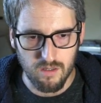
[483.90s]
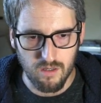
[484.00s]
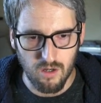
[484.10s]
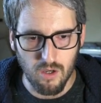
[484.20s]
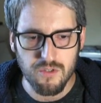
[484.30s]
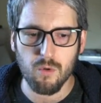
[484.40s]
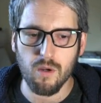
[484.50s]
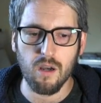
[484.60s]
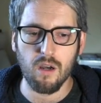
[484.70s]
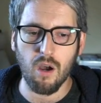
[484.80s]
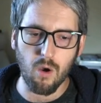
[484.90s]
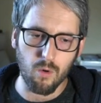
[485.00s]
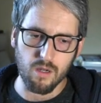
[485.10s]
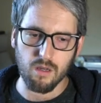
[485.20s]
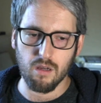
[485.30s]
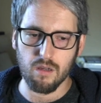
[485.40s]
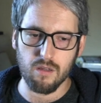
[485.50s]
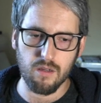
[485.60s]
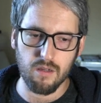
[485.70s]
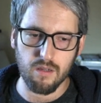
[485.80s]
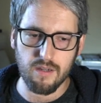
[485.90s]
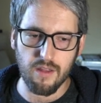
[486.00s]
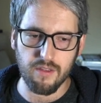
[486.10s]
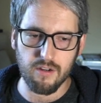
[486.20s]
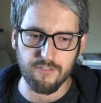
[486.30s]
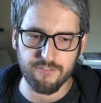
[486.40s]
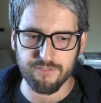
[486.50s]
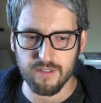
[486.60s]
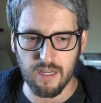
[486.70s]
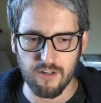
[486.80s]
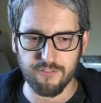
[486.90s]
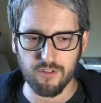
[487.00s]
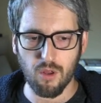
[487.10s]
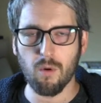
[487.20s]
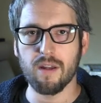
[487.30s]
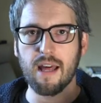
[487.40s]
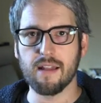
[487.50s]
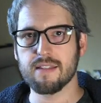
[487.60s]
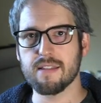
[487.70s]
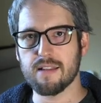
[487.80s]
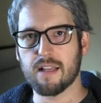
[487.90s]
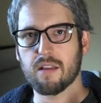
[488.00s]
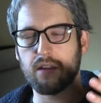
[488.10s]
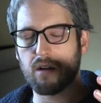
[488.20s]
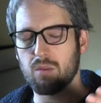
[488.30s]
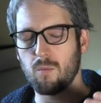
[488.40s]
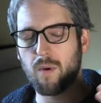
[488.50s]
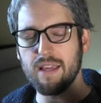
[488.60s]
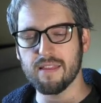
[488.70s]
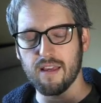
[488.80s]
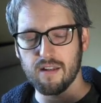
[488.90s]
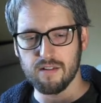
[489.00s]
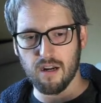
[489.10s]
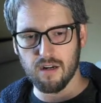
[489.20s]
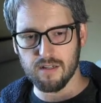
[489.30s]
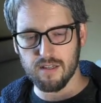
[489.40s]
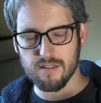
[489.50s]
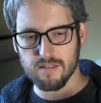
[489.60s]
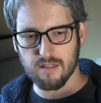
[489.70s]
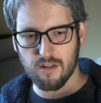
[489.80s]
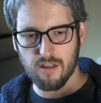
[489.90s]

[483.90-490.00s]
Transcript: Also, another kind of flow analysis, like the way that Dart is kind of